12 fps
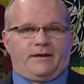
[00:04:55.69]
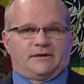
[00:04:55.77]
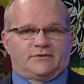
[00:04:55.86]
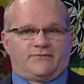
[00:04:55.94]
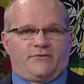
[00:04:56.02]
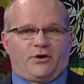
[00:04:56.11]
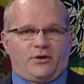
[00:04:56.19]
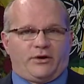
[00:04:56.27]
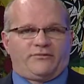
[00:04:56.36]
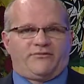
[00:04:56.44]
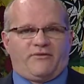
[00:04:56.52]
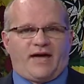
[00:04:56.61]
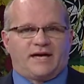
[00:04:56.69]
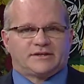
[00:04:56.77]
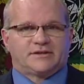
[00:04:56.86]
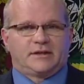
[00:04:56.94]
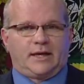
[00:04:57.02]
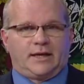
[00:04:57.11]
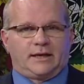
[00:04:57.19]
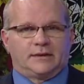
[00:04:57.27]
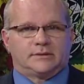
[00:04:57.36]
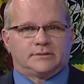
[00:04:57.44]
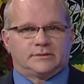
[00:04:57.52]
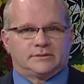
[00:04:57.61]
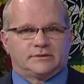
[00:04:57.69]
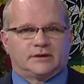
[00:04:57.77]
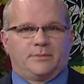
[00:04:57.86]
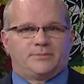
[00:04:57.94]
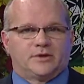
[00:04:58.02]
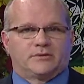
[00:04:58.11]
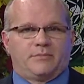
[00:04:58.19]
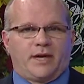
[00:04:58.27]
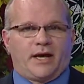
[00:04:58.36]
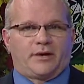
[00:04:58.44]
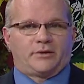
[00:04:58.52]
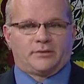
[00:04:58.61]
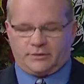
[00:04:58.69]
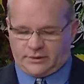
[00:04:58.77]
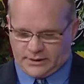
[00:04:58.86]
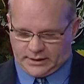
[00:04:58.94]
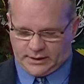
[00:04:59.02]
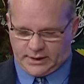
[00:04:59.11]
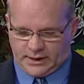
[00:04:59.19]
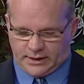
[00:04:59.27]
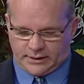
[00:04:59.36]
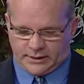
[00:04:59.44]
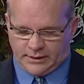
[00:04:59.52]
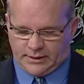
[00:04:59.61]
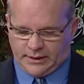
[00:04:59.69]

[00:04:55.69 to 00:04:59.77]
it's a very fascinating subject matter. And